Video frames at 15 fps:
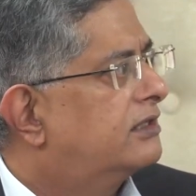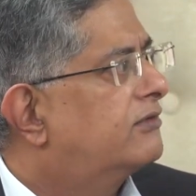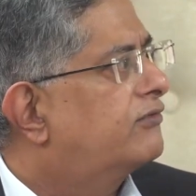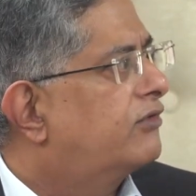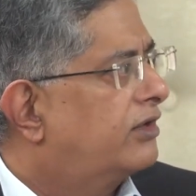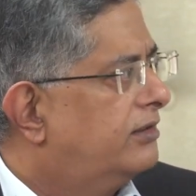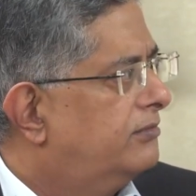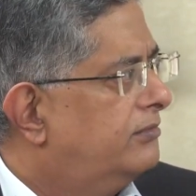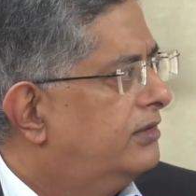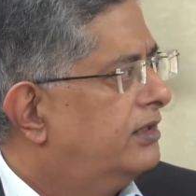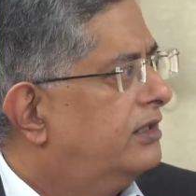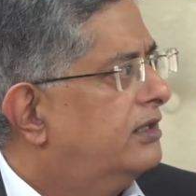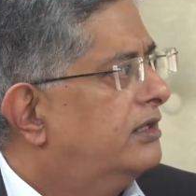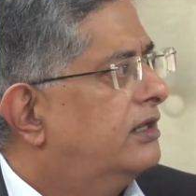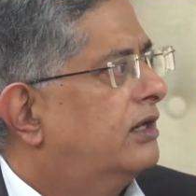for him
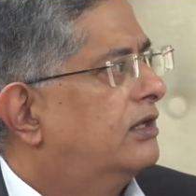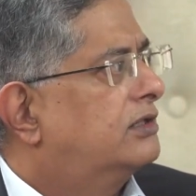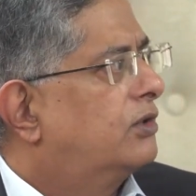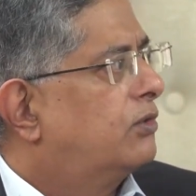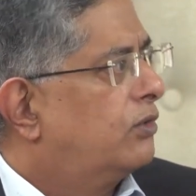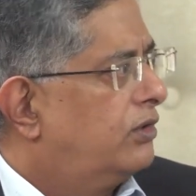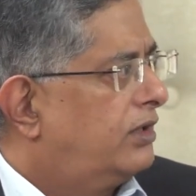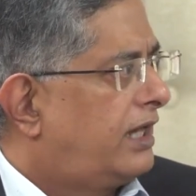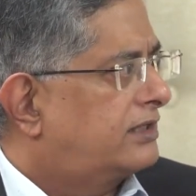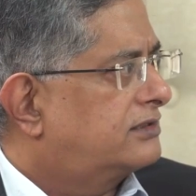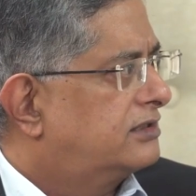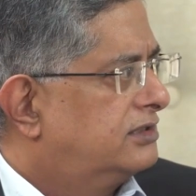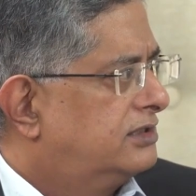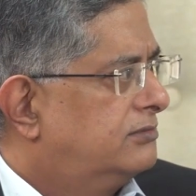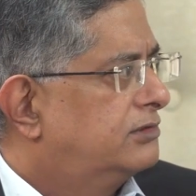the old tax
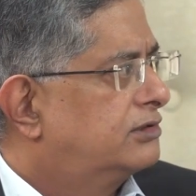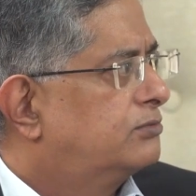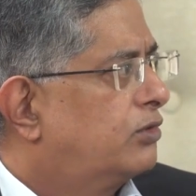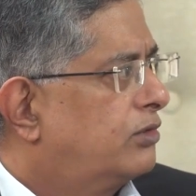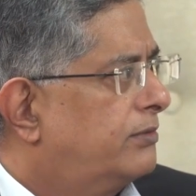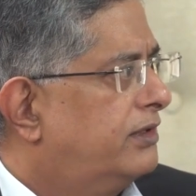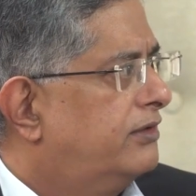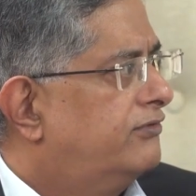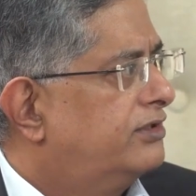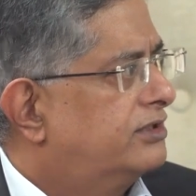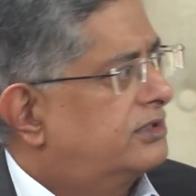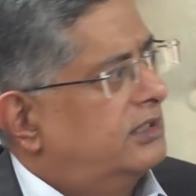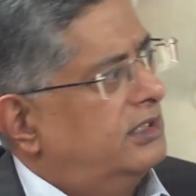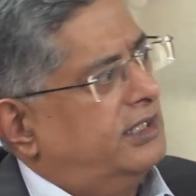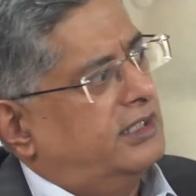regime is more
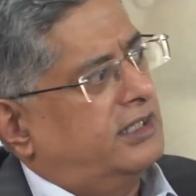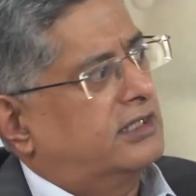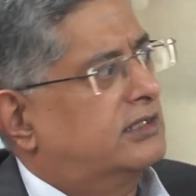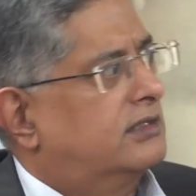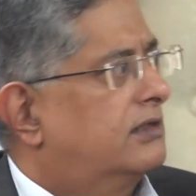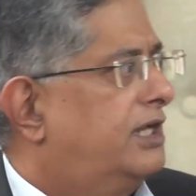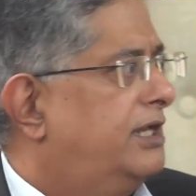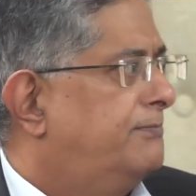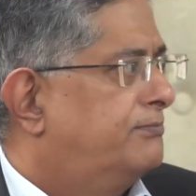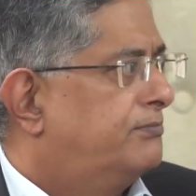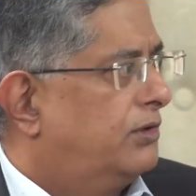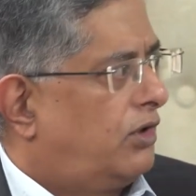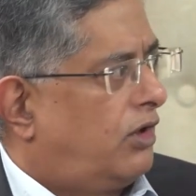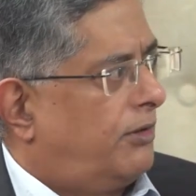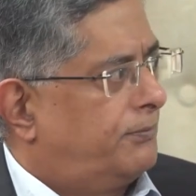beneficial, he can keep
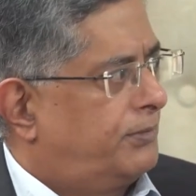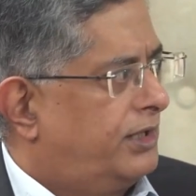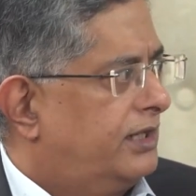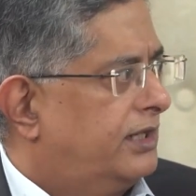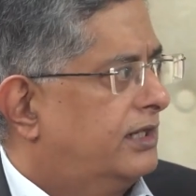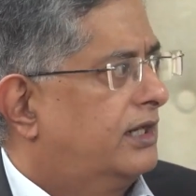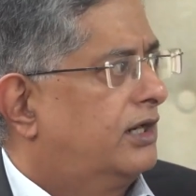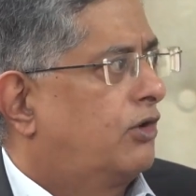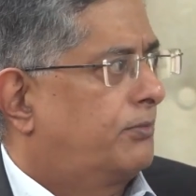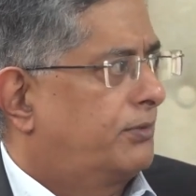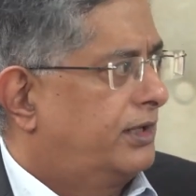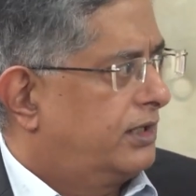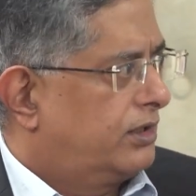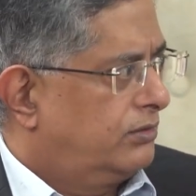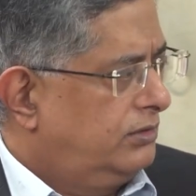opting in and
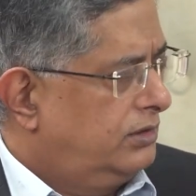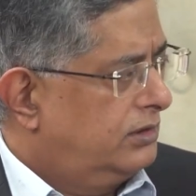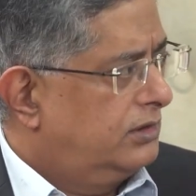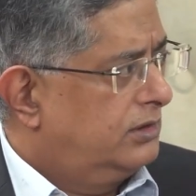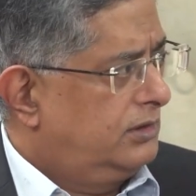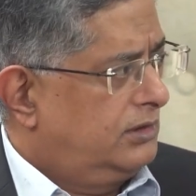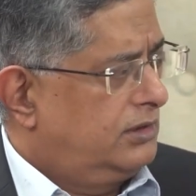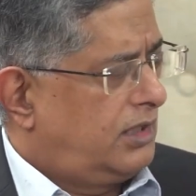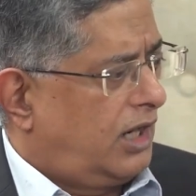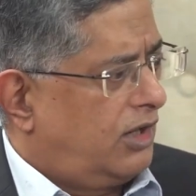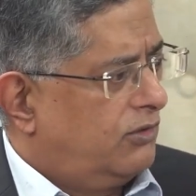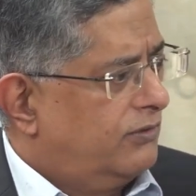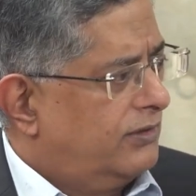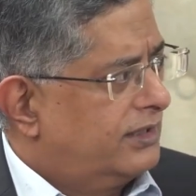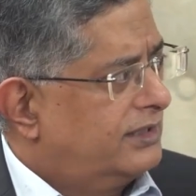opting out.
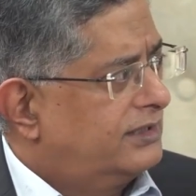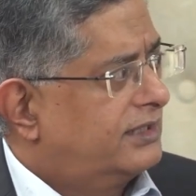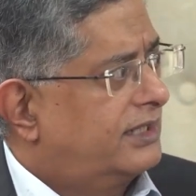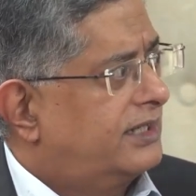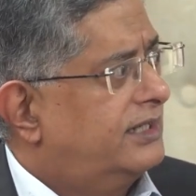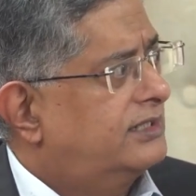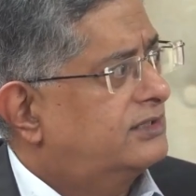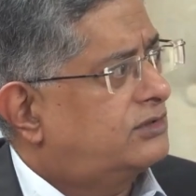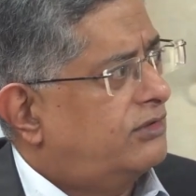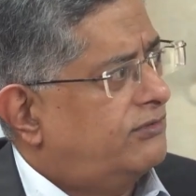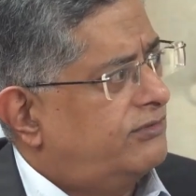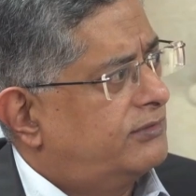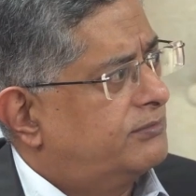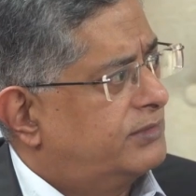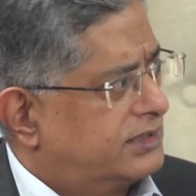However, in the case
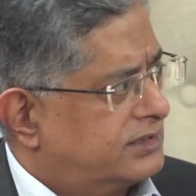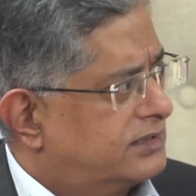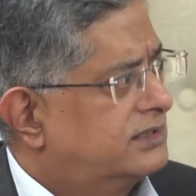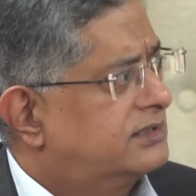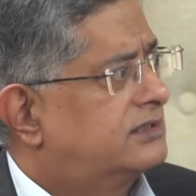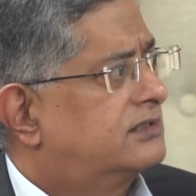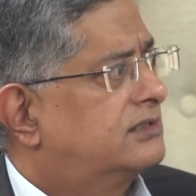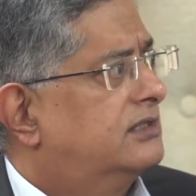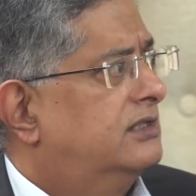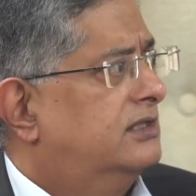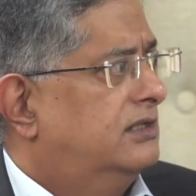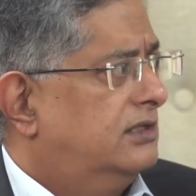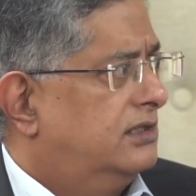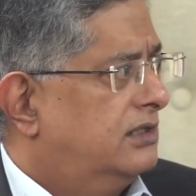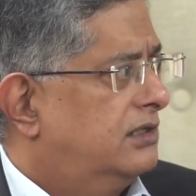of a business
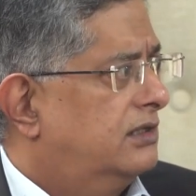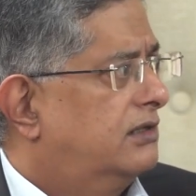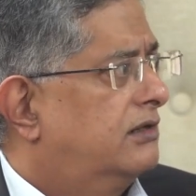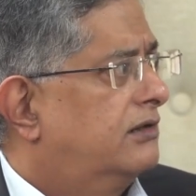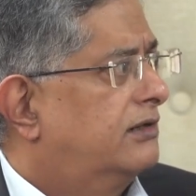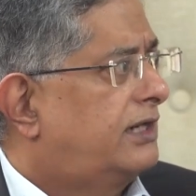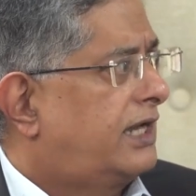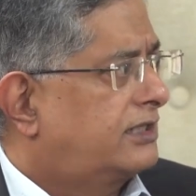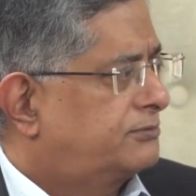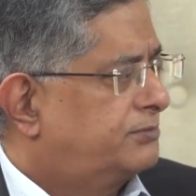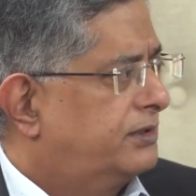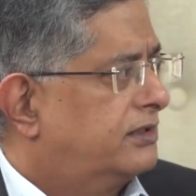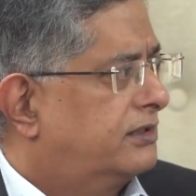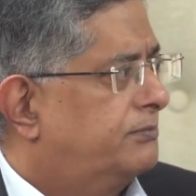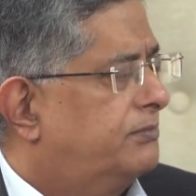
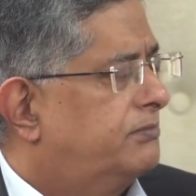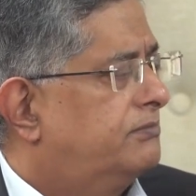taxpayer,